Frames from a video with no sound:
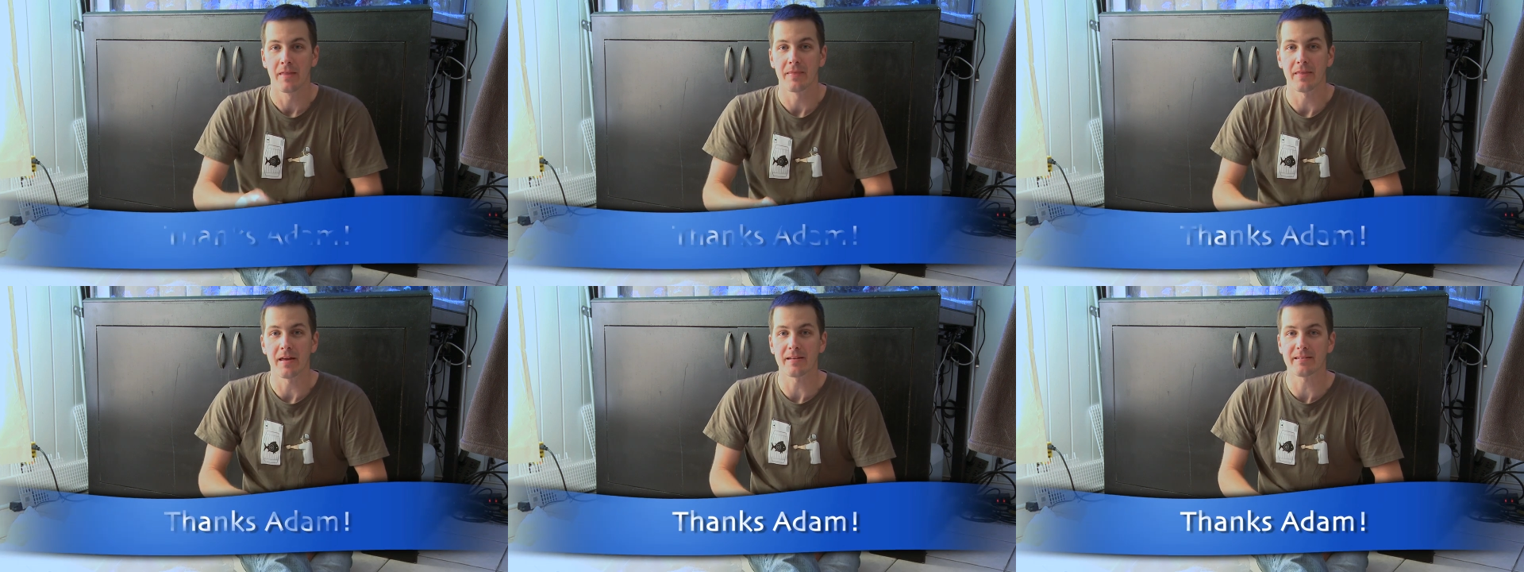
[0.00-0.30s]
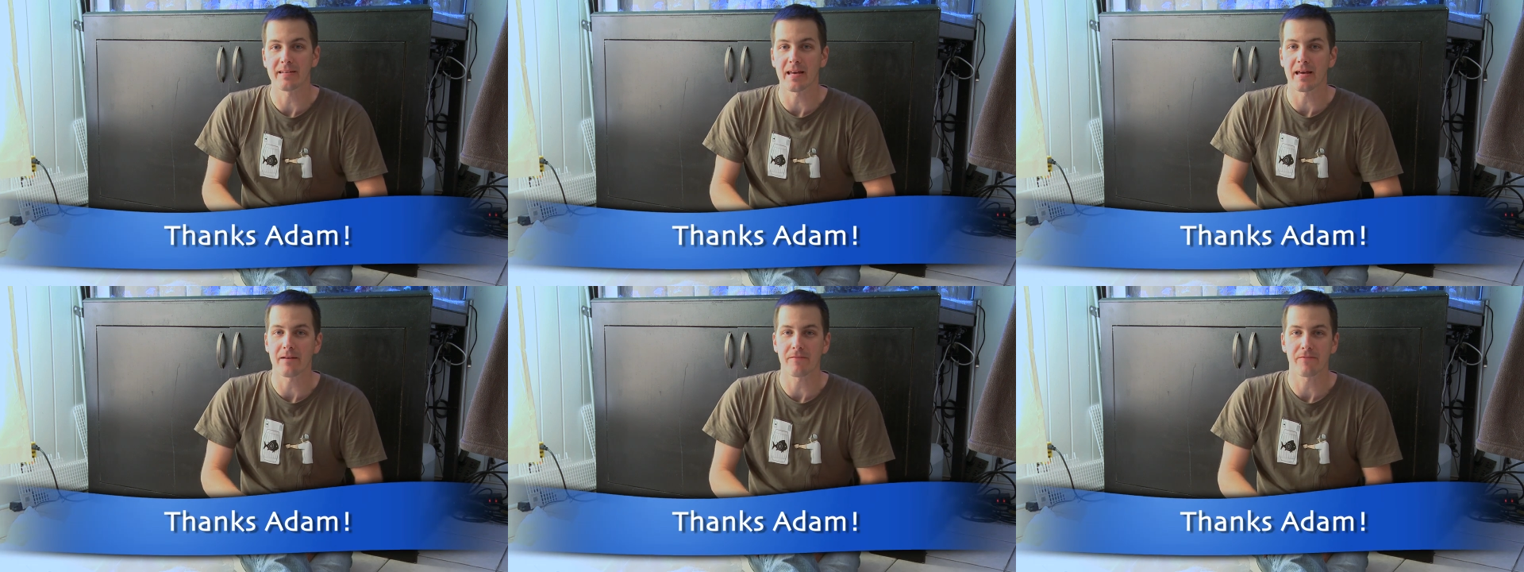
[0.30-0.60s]

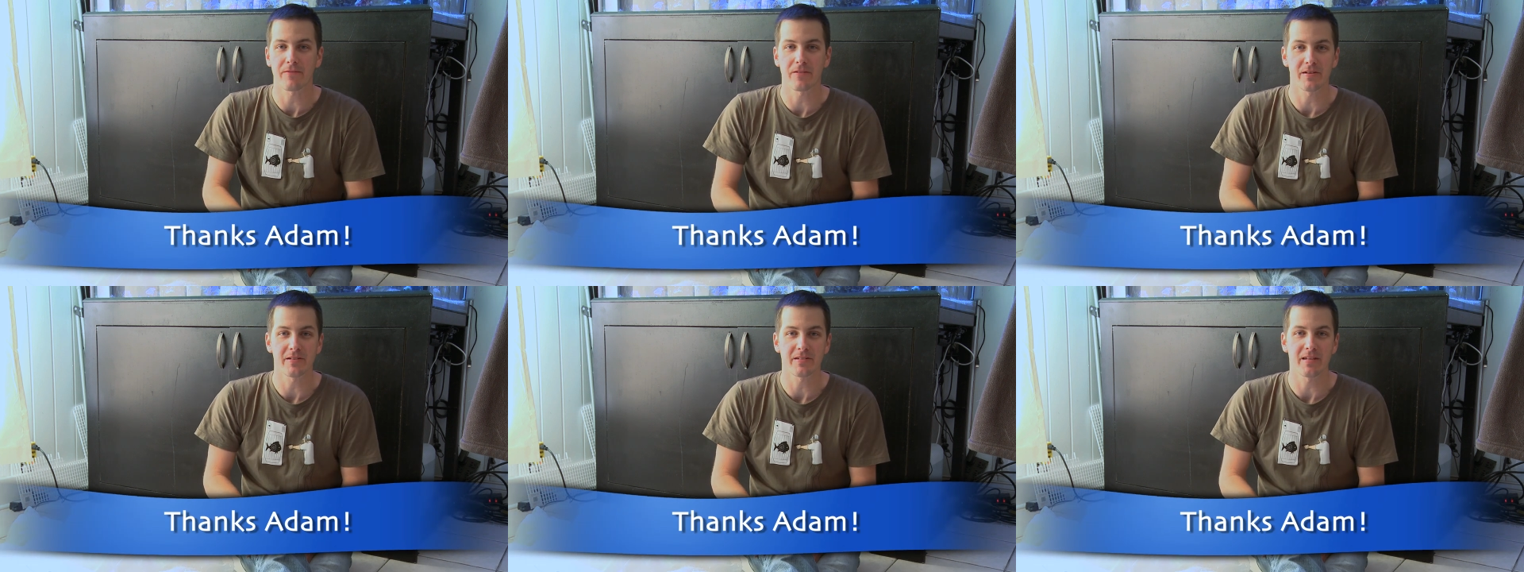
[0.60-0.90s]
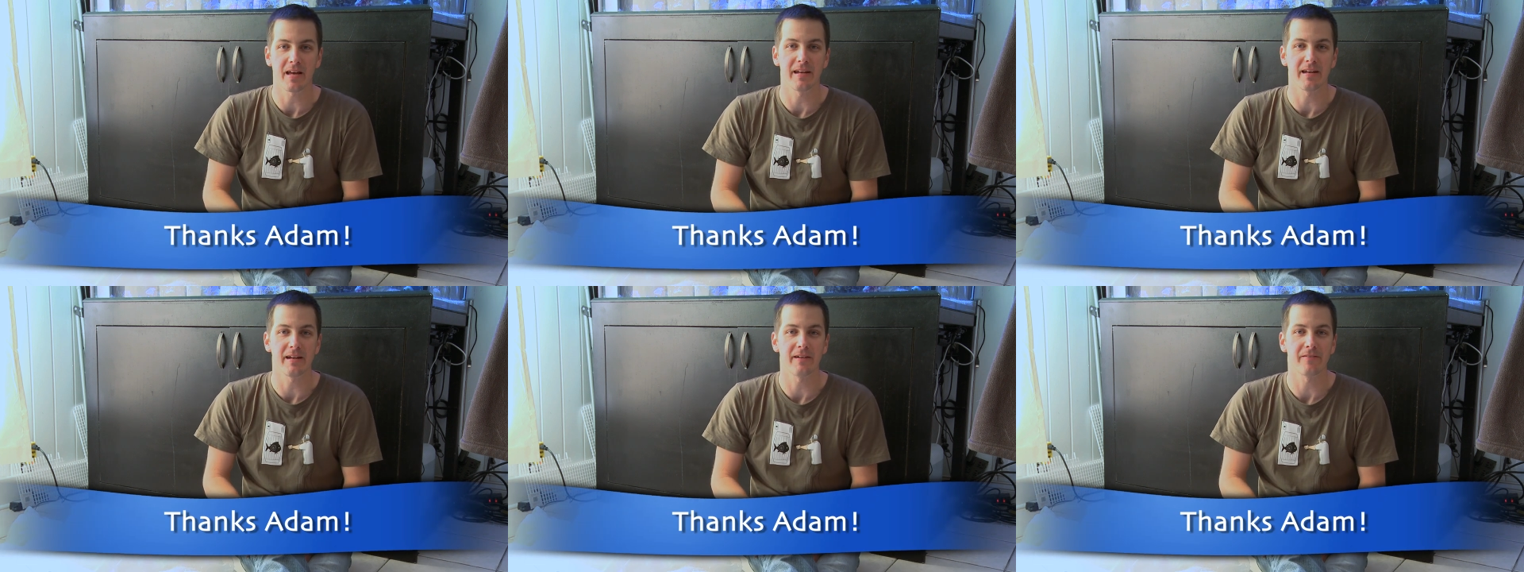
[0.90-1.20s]
Thanks Adam for this
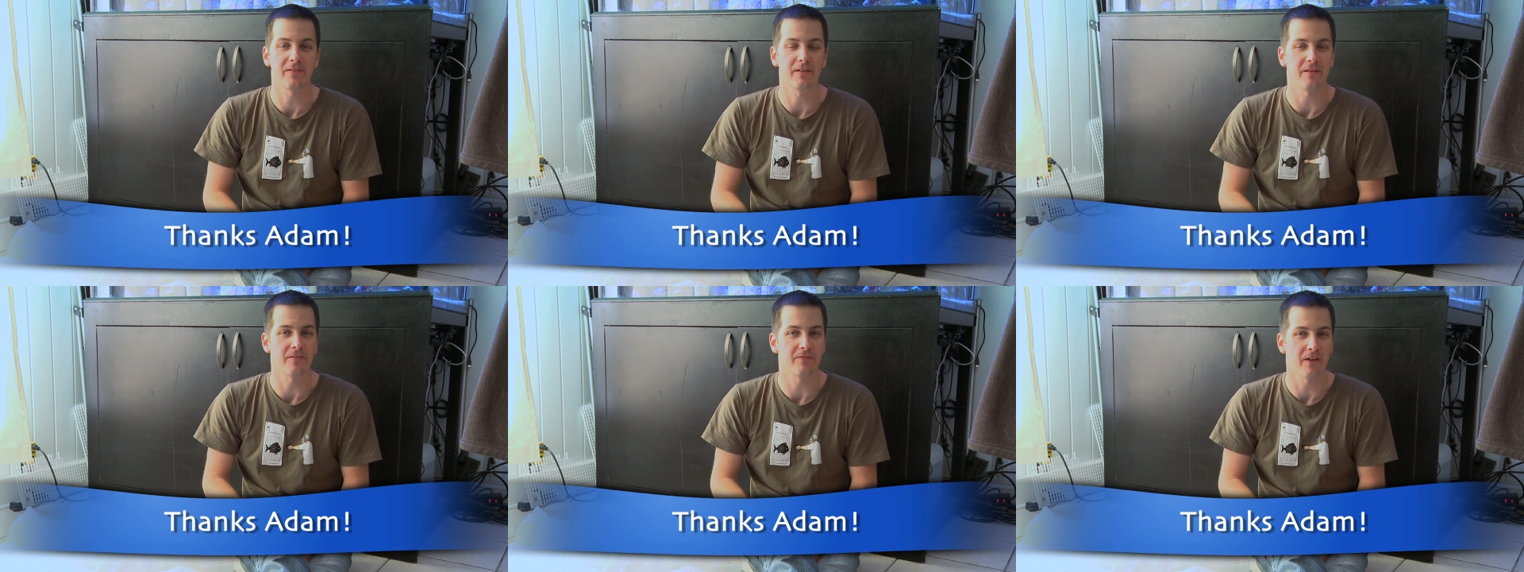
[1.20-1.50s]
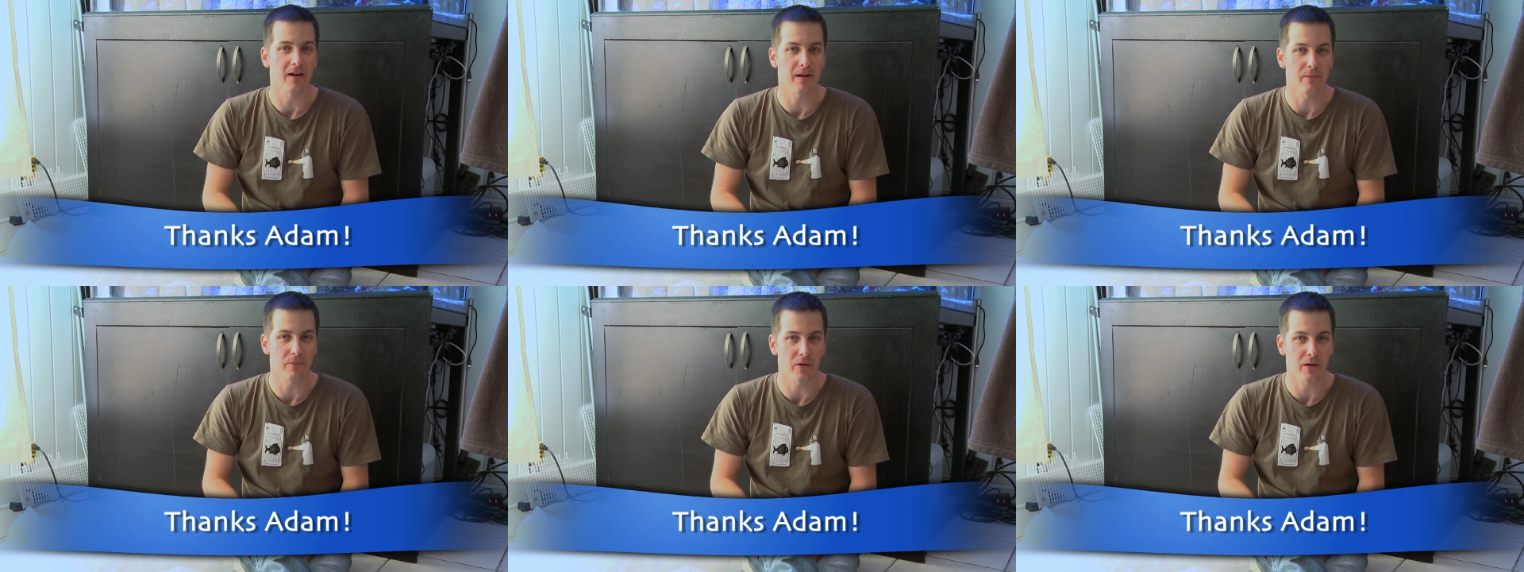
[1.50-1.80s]
idea for the
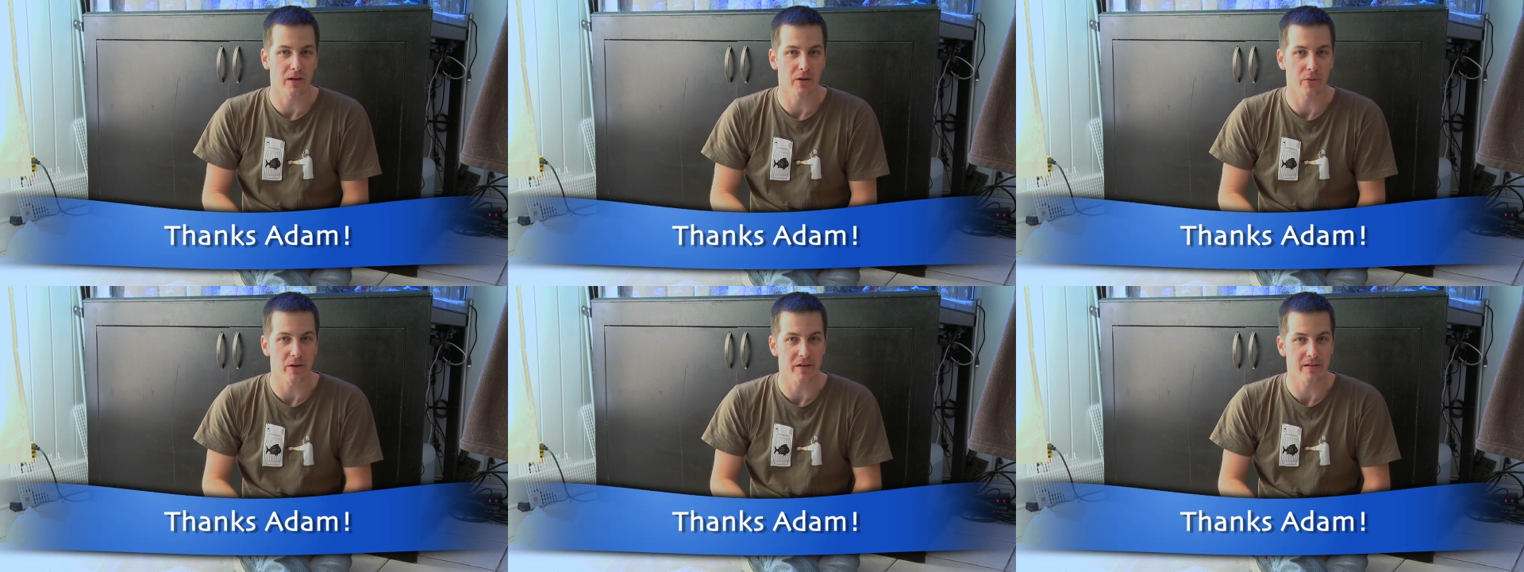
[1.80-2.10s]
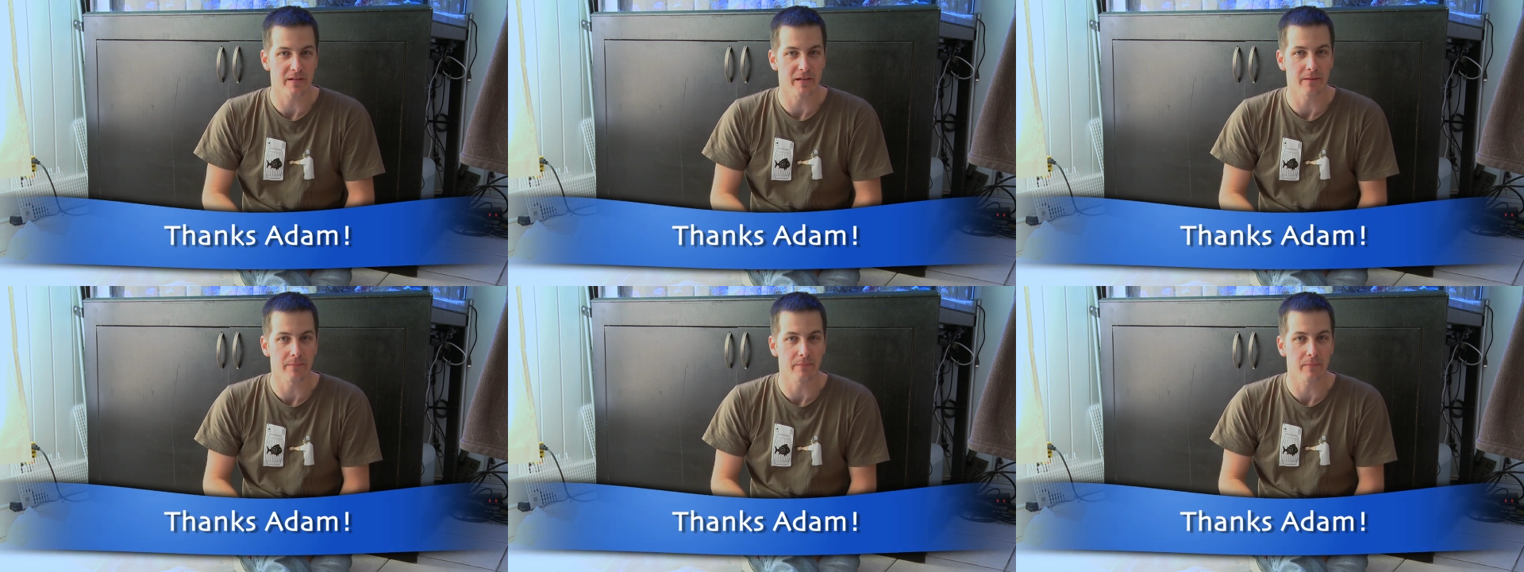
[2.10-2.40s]
Friday Morning Quick
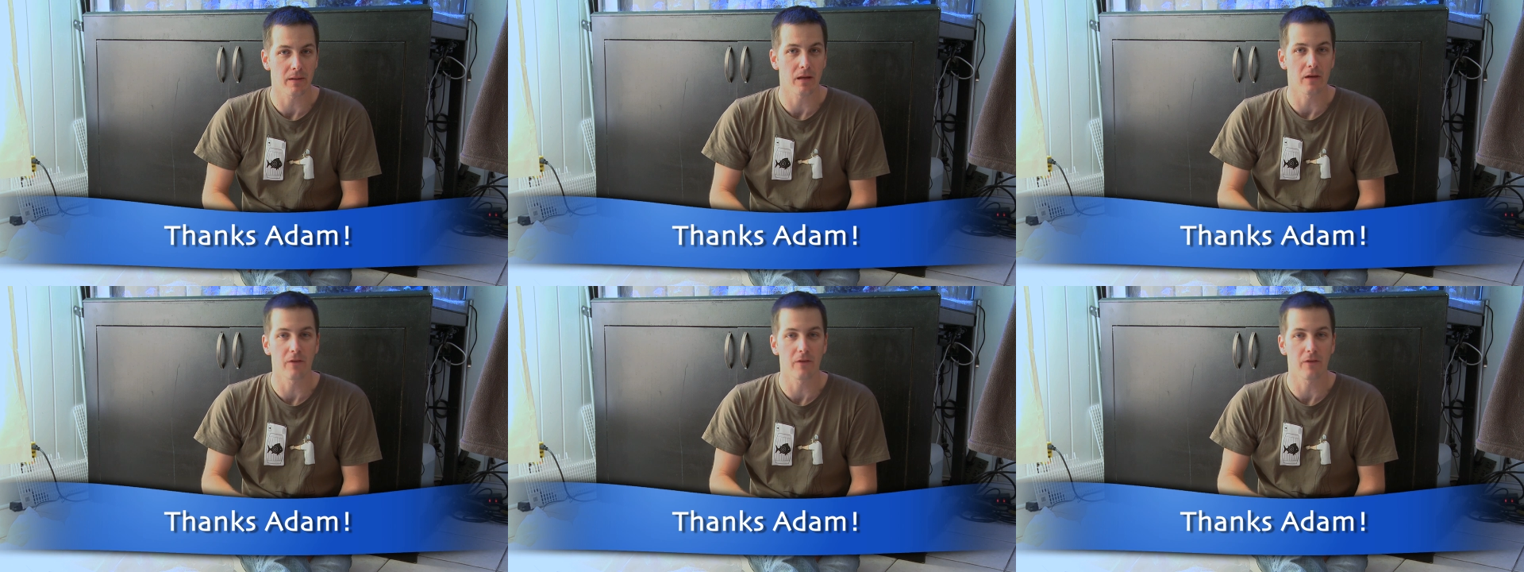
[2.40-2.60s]
Tip.